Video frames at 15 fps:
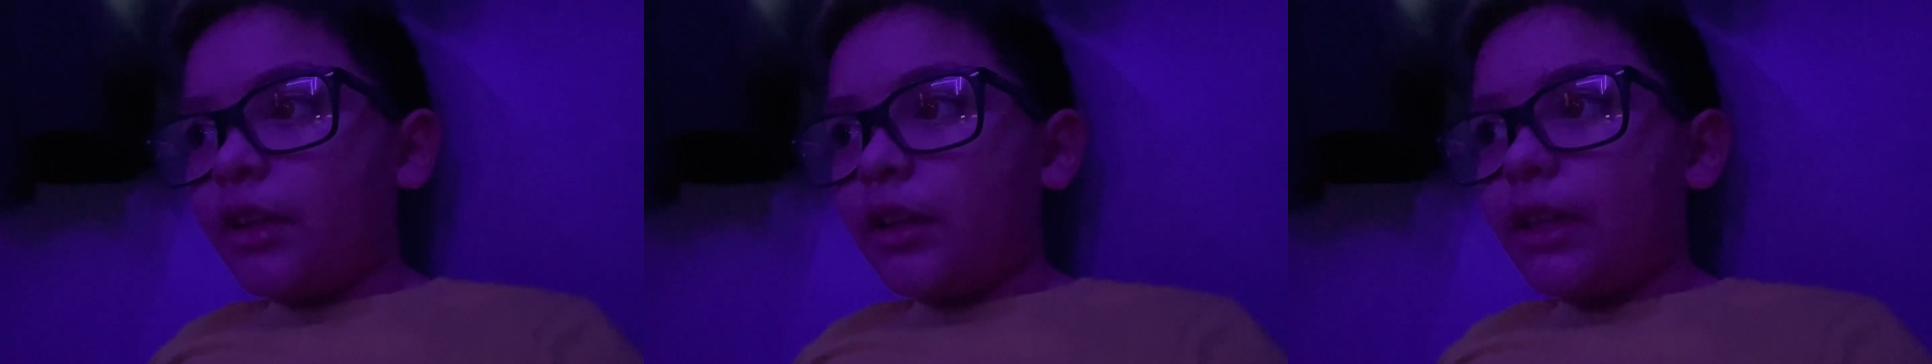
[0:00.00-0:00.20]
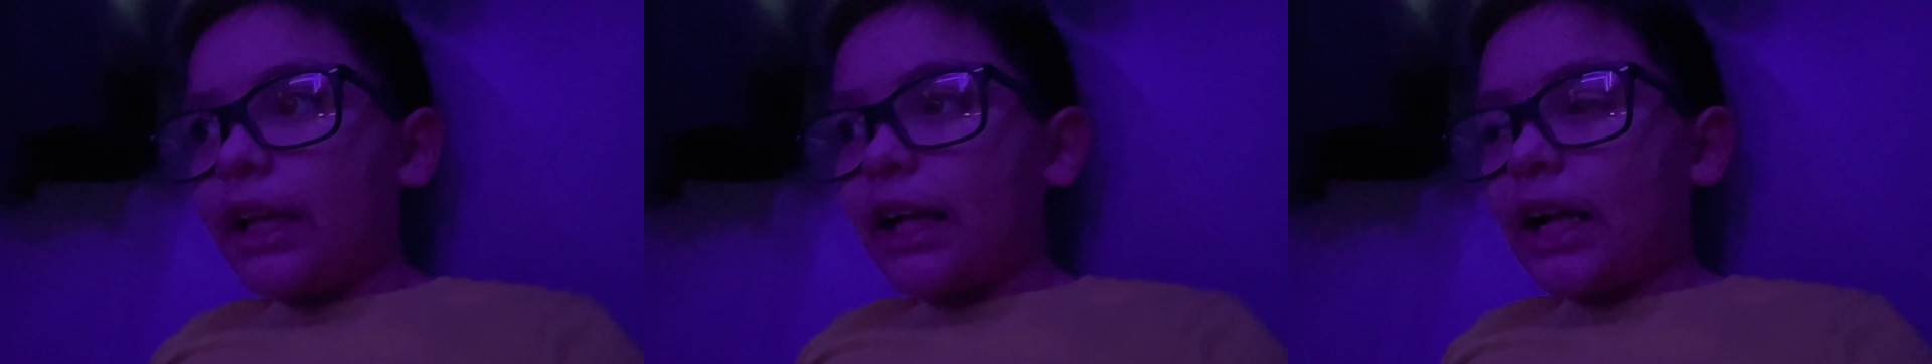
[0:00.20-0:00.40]

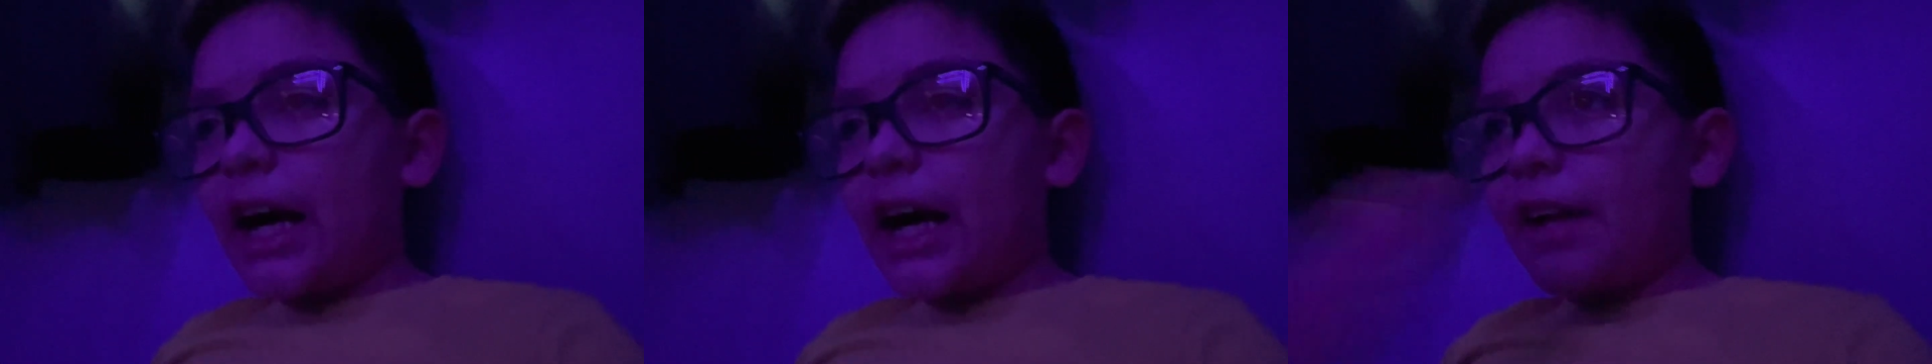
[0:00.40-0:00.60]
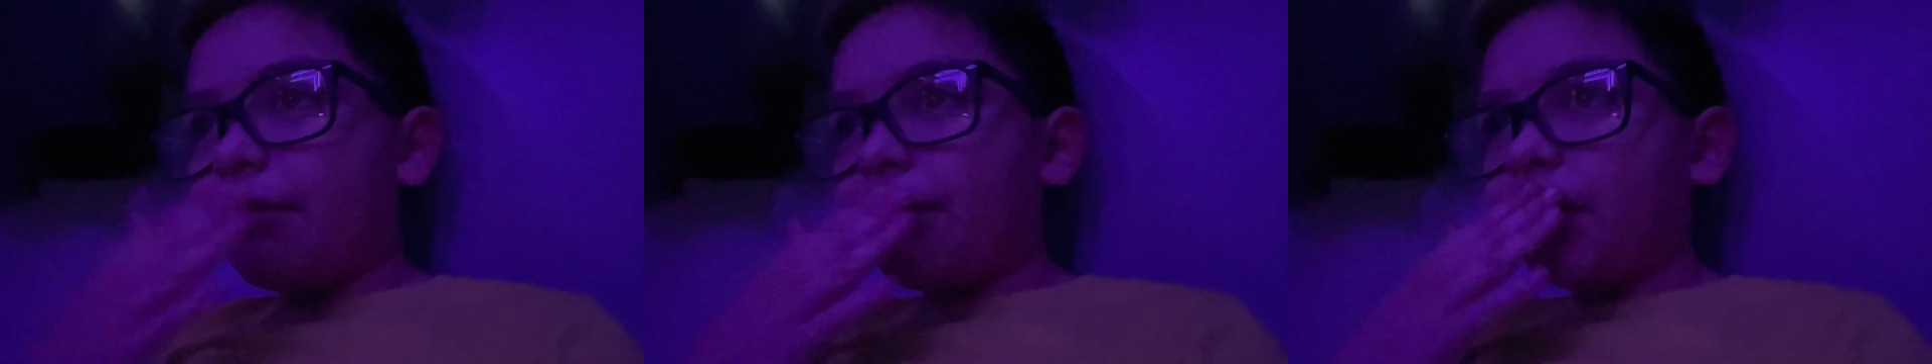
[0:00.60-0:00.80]
like,
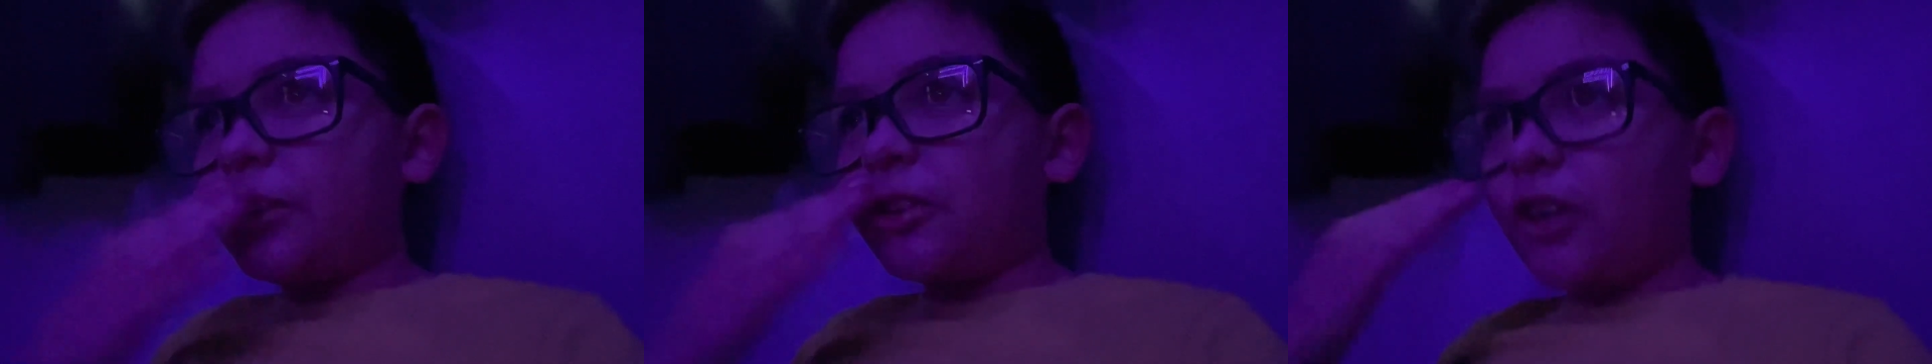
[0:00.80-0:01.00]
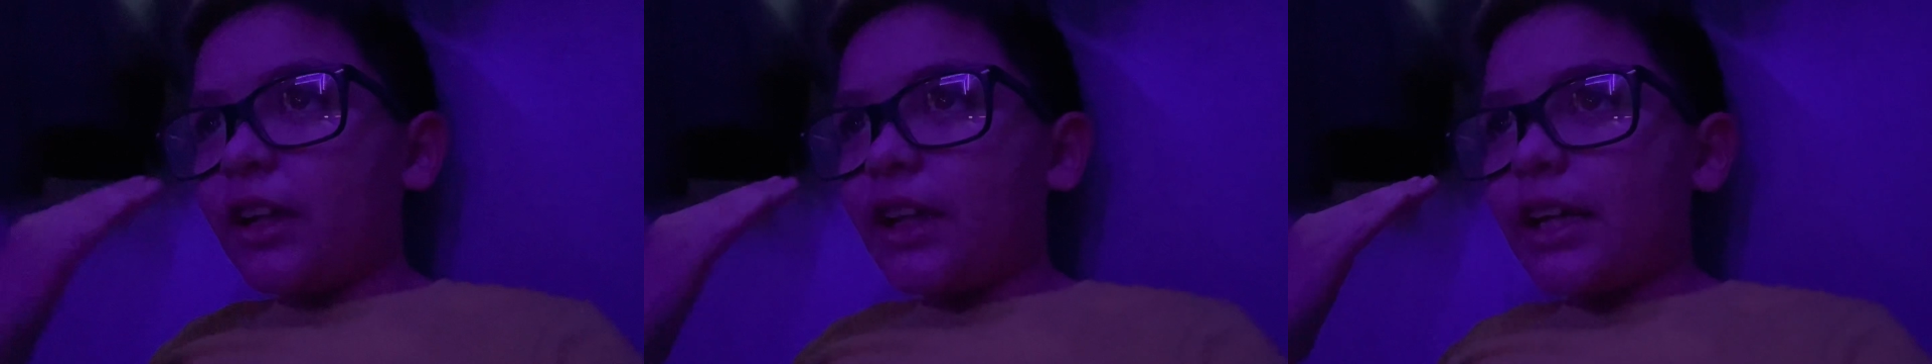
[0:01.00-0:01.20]
I've been
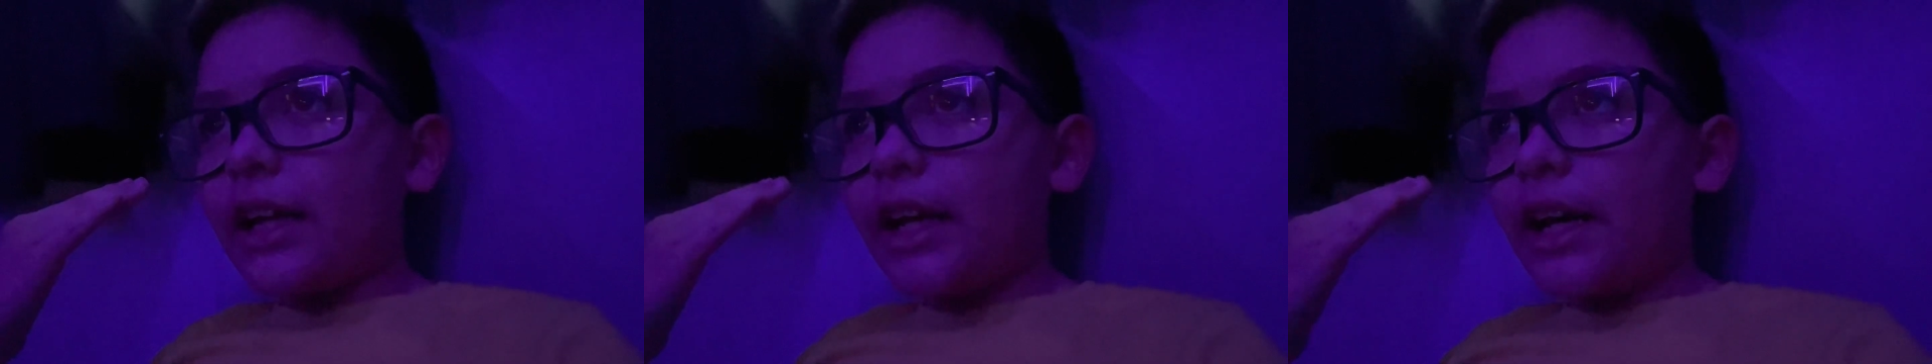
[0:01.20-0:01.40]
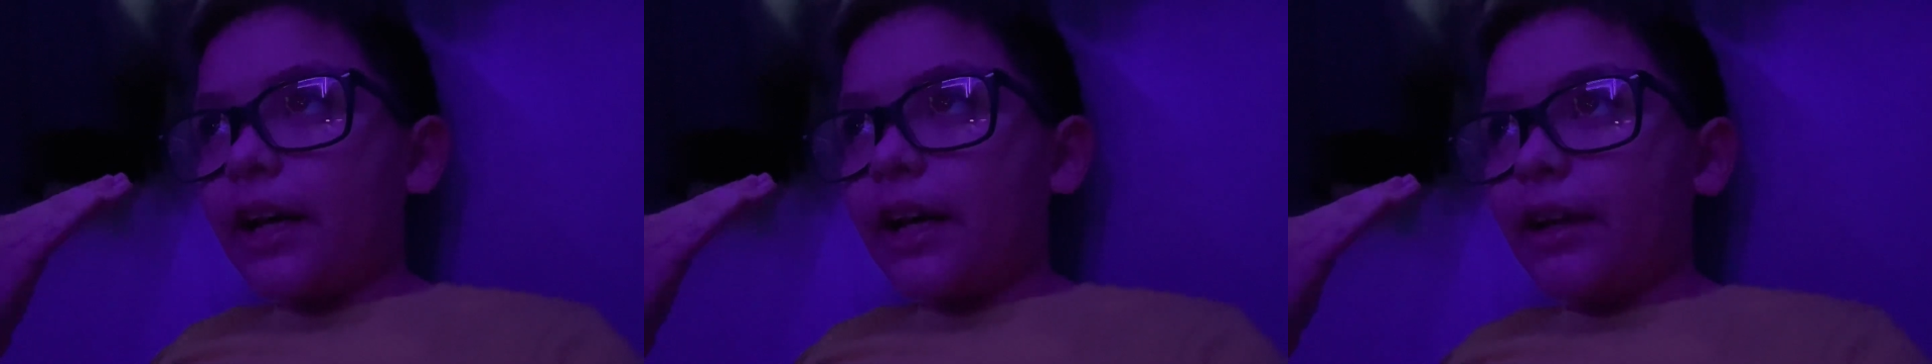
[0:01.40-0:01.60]
trying to
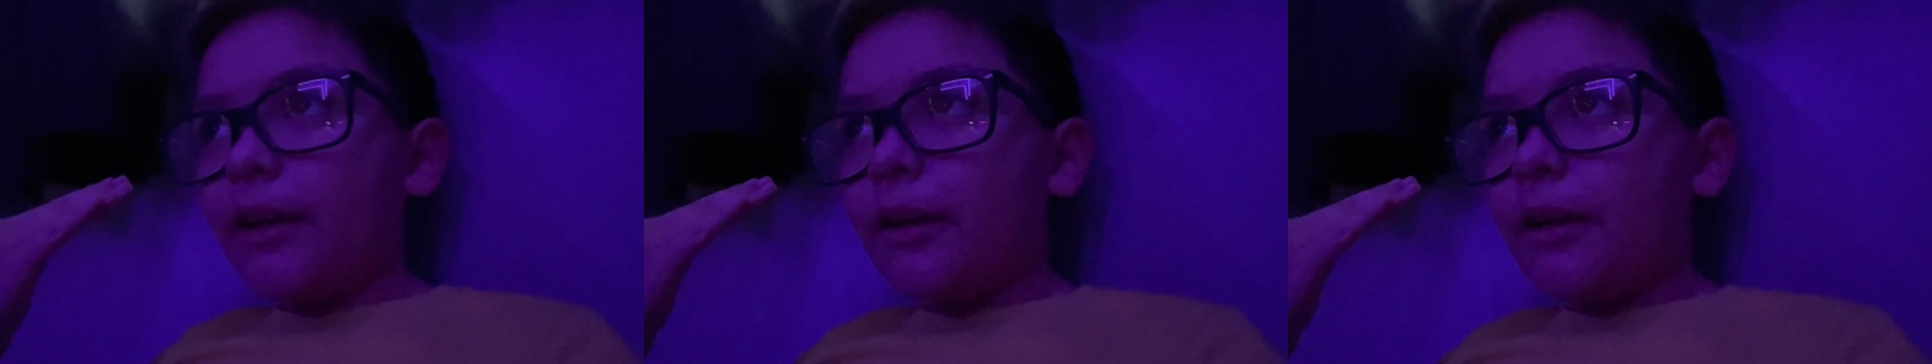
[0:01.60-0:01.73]
get